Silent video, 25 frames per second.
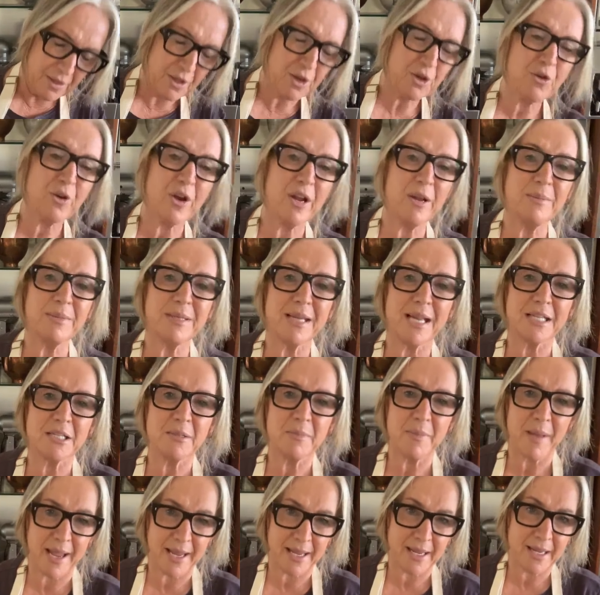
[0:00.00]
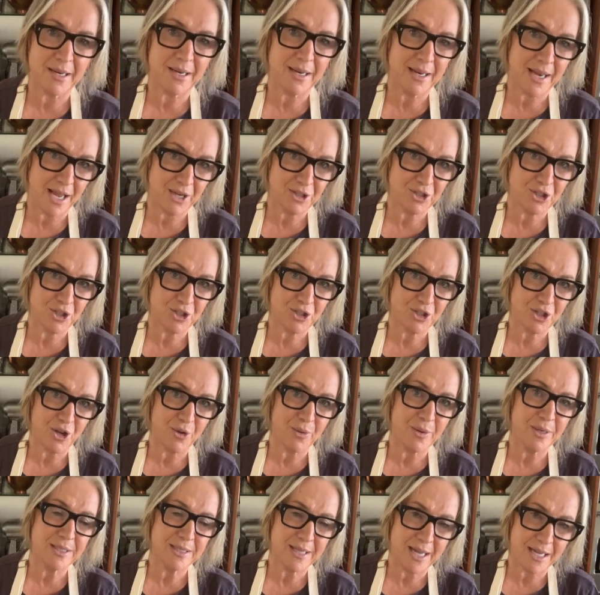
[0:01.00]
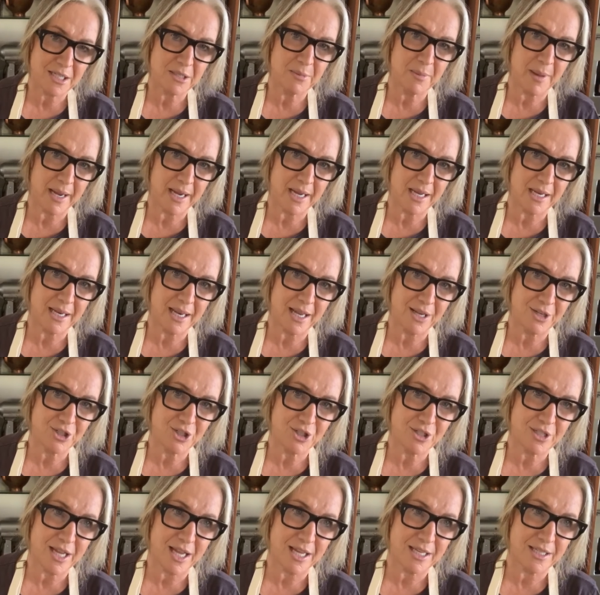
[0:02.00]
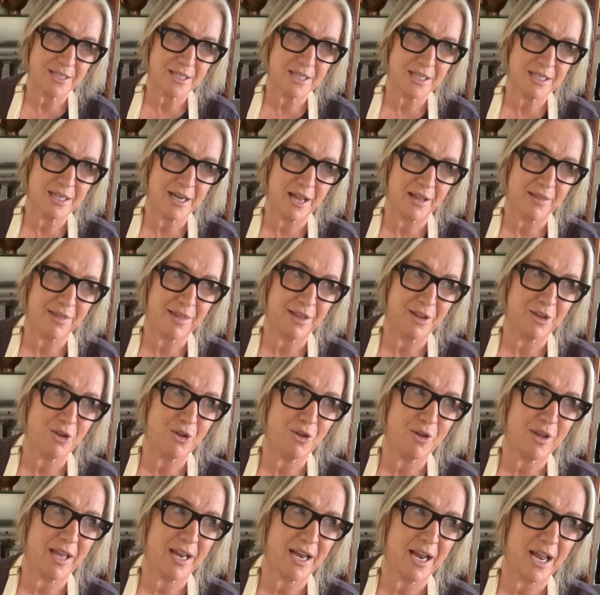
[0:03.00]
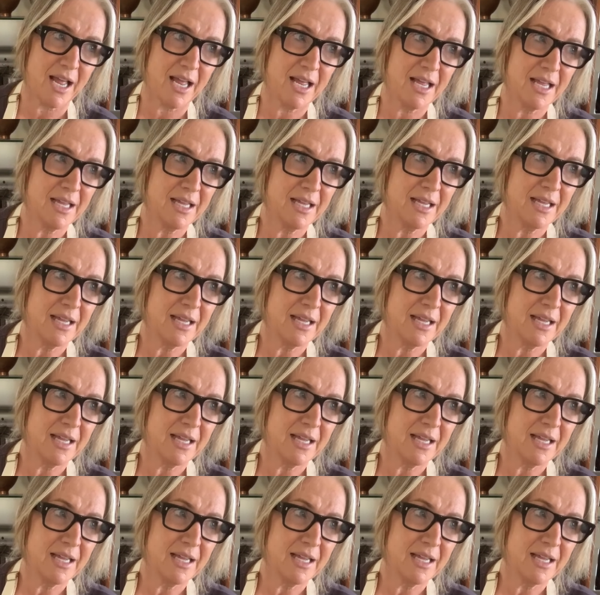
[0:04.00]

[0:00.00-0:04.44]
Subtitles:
The cream does make it luscious though. It does make a luscious custard, and I think you get a